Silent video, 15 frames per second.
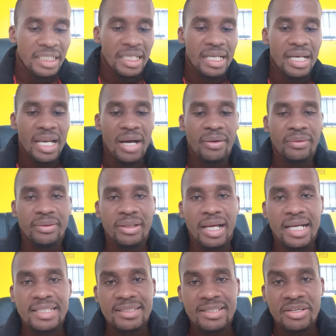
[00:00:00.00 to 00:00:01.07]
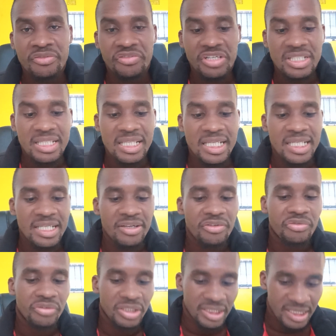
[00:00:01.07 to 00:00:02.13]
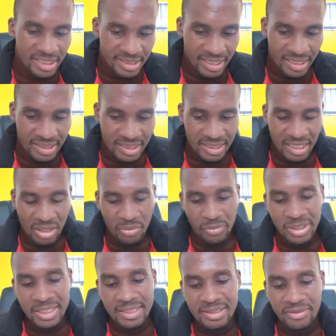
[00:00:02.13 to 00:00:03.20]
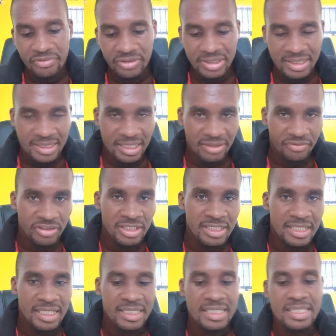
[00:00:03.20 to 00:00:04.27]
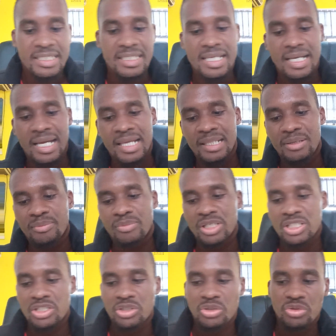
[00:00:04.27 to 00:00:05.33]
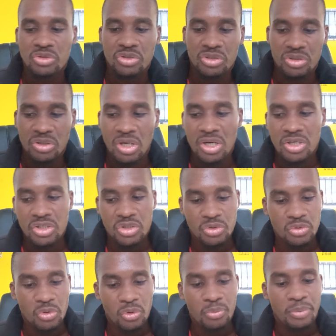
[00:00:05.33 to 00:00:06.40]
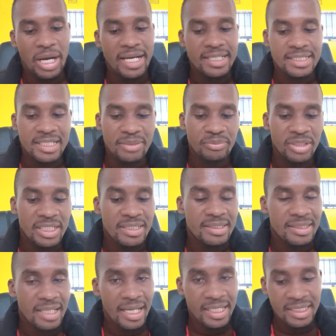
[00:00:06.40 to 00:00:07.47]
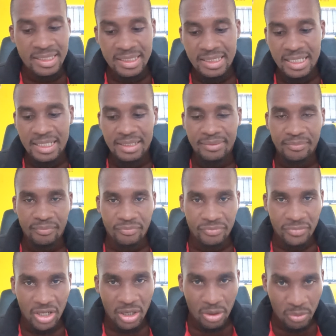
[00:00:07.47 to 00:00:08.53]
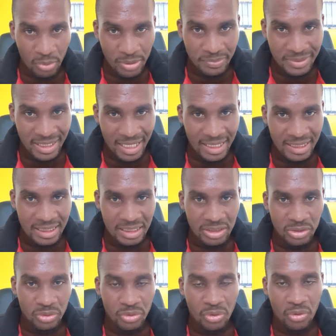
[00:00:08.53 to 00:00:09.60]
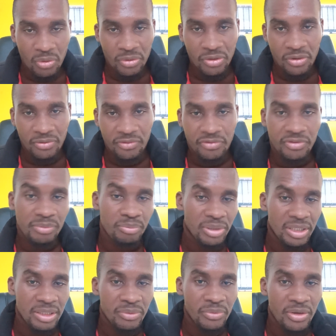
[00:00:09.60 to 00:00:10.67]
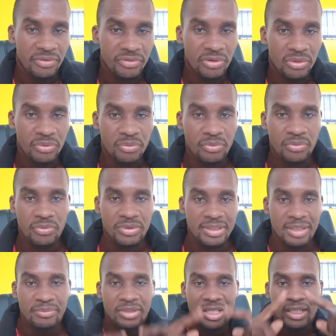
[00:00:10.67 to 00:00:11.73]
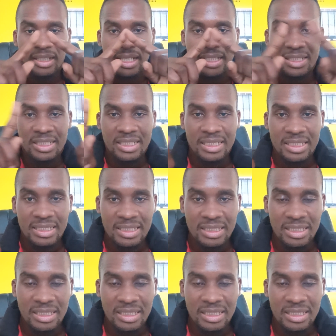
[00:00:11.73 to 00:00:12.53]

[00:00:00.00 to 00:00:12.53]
Now, I said firstly, field set. Now, what is a field set? Field set is the element used to group item inside a website. You know, on VB we have got something that is